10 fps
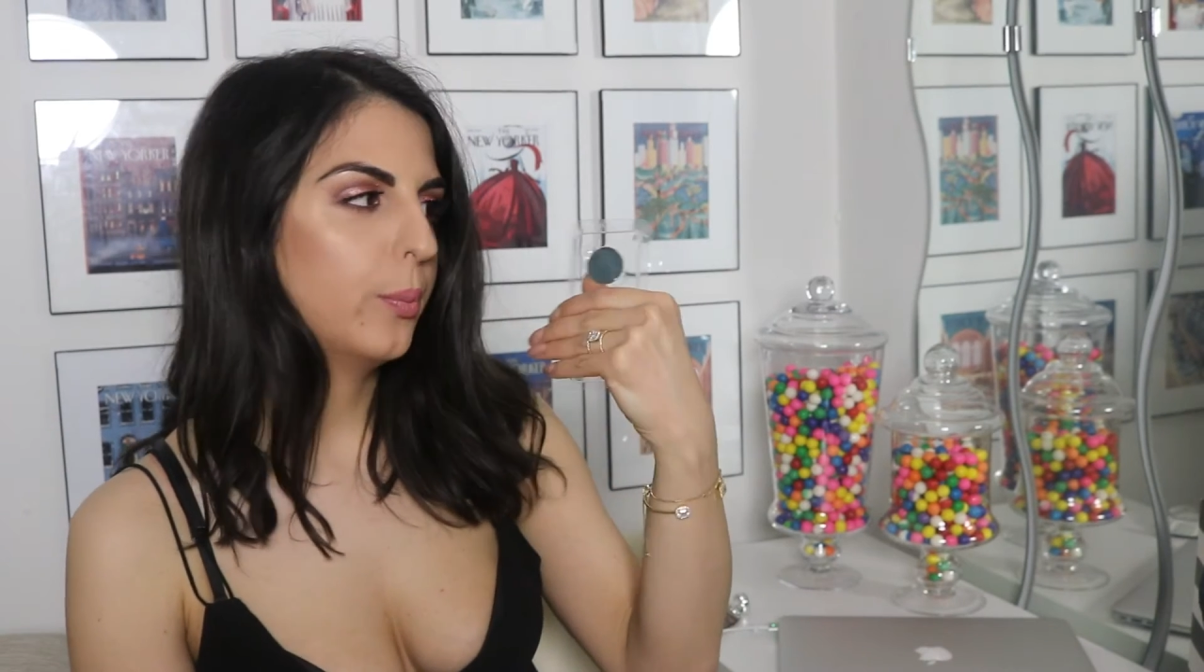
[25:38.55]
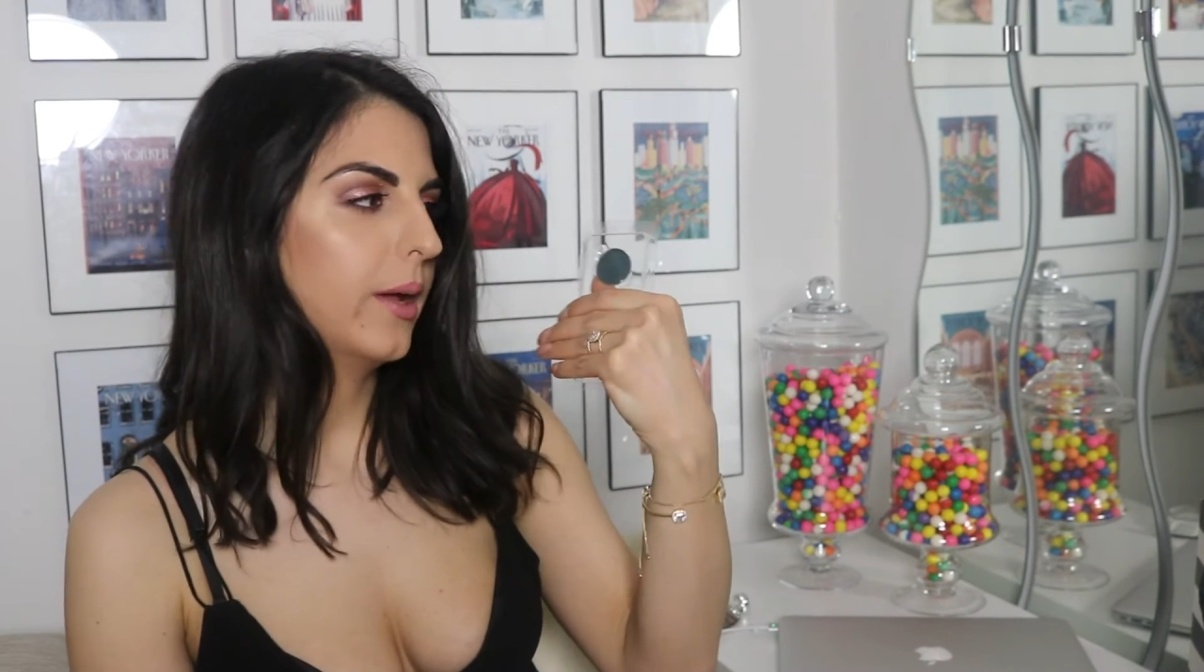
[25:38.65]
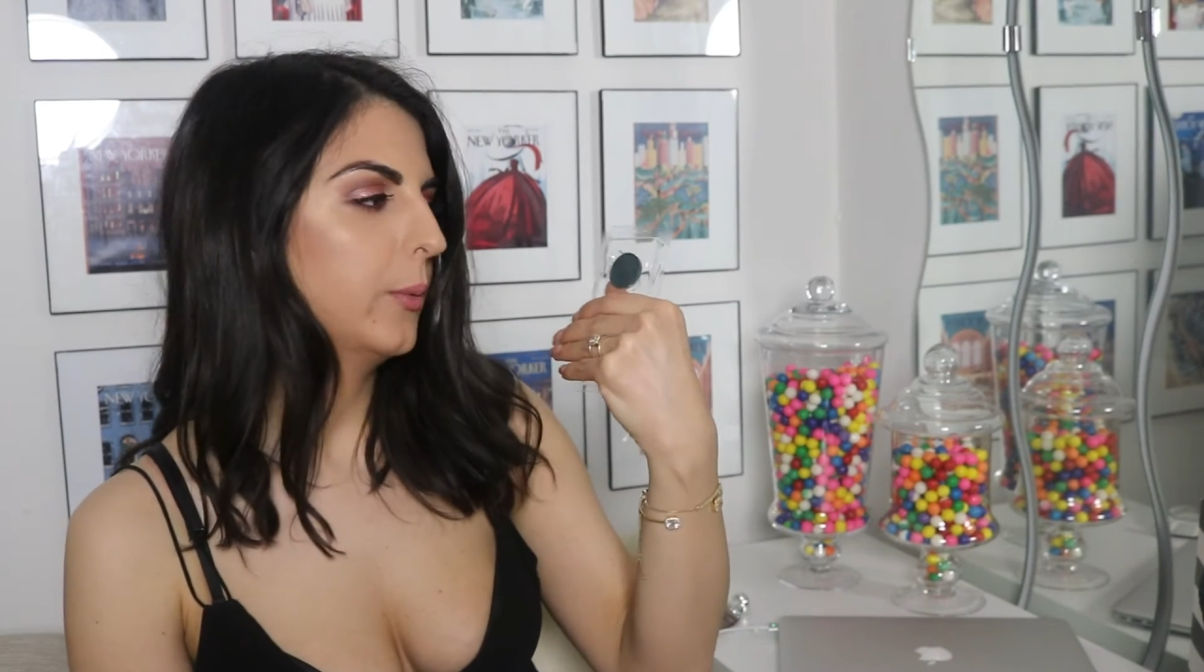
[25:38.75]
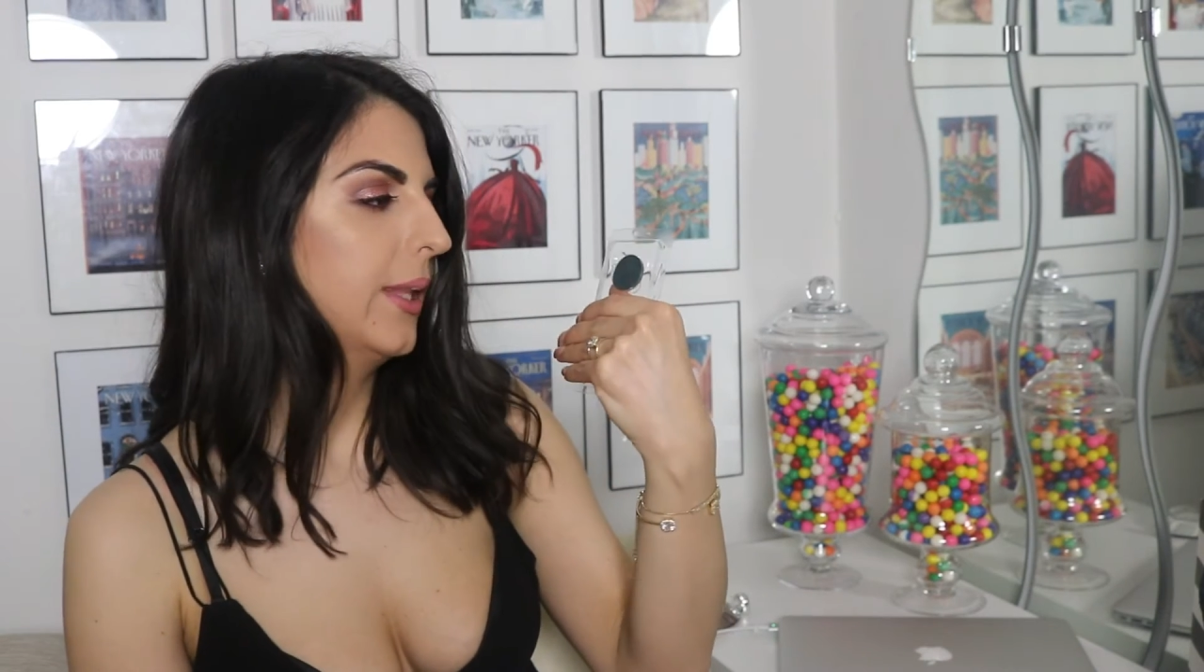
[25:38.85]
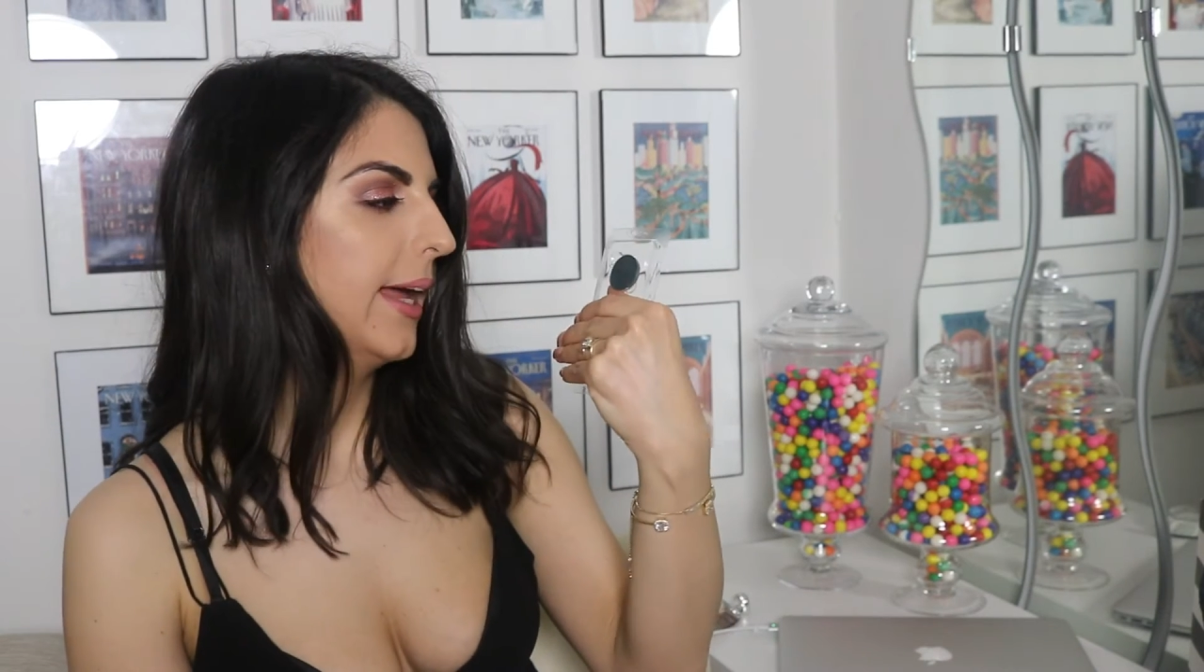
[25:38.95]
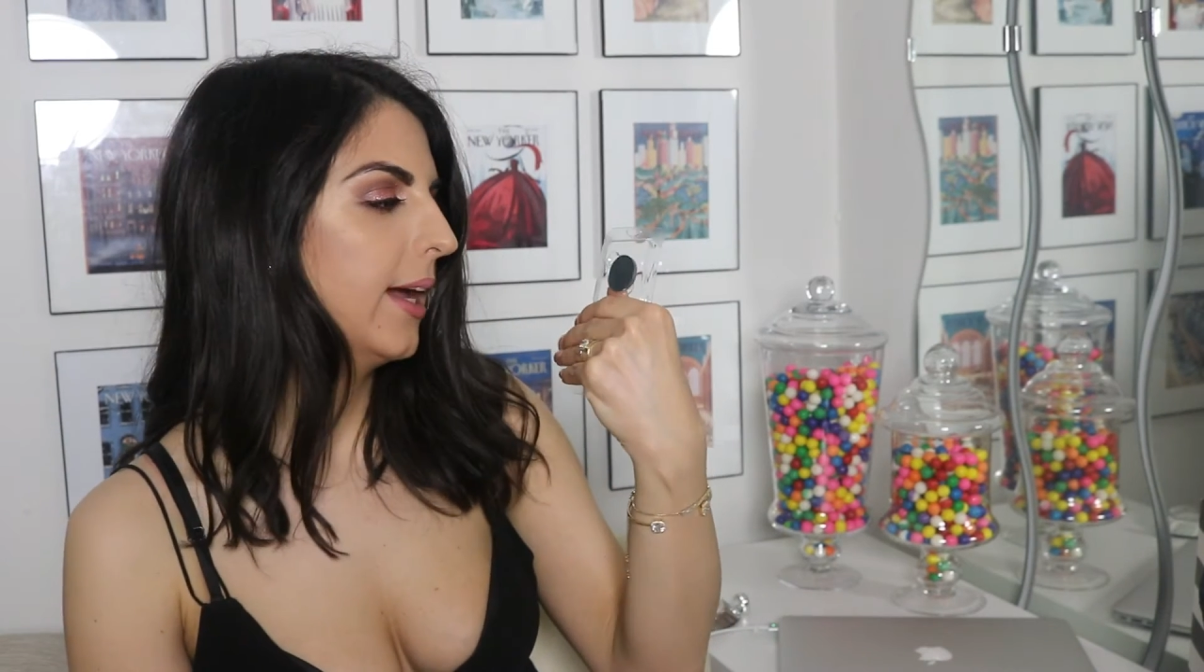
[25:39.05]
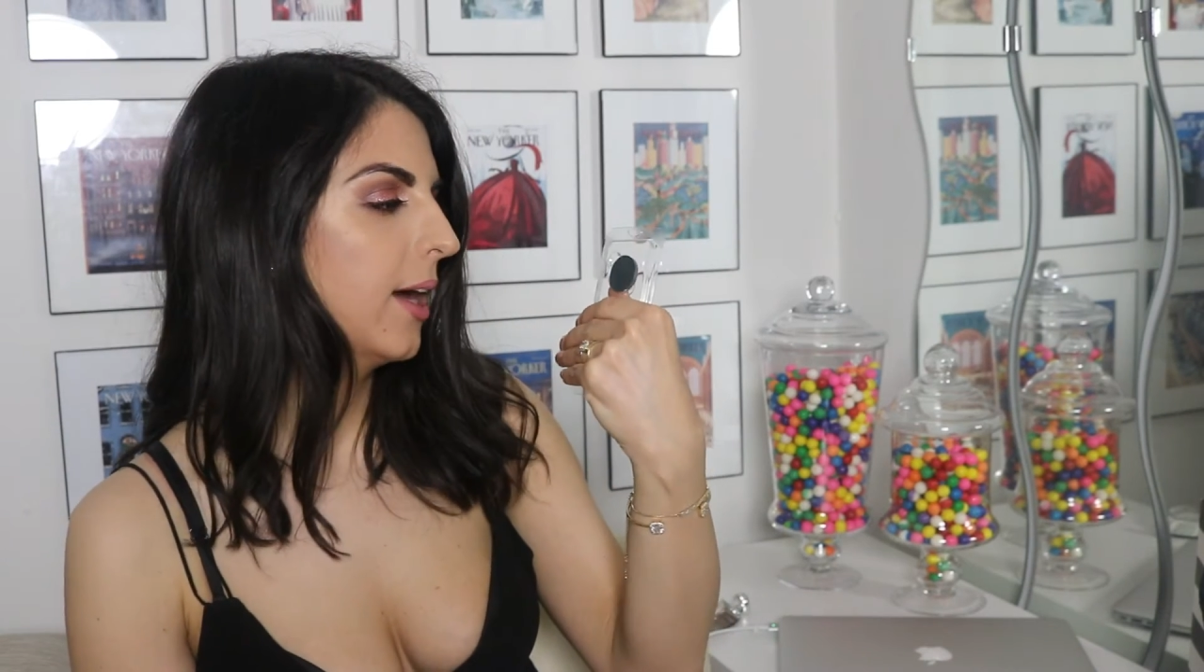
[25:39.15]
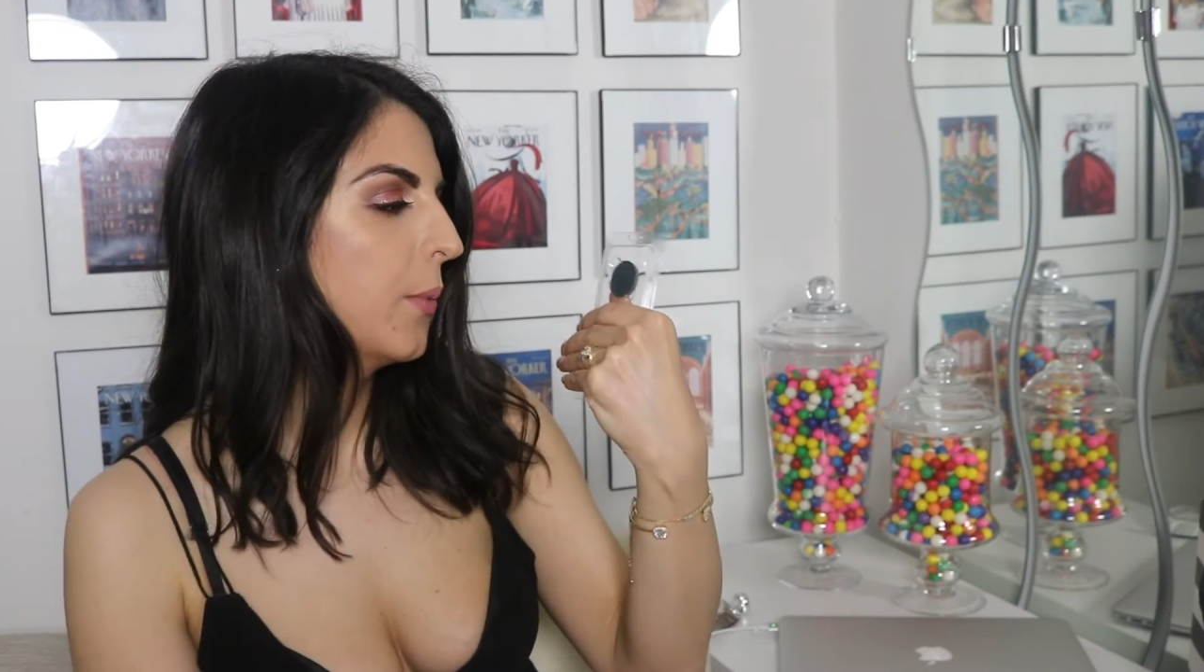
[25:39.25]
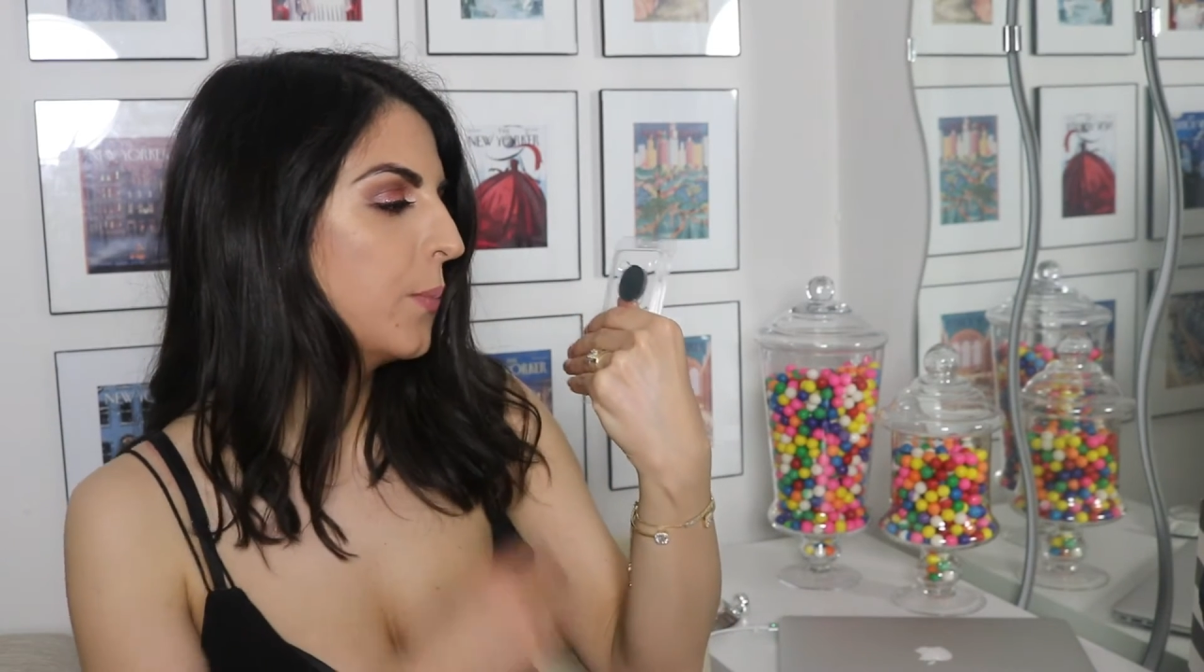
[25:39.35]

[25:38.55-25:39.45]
but with like